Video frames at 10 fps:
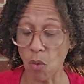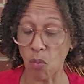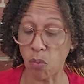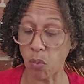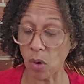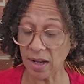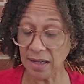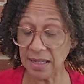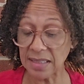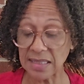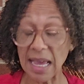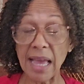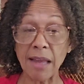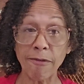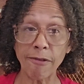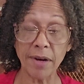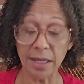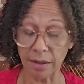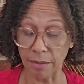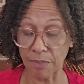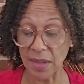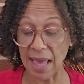oneness and freedom,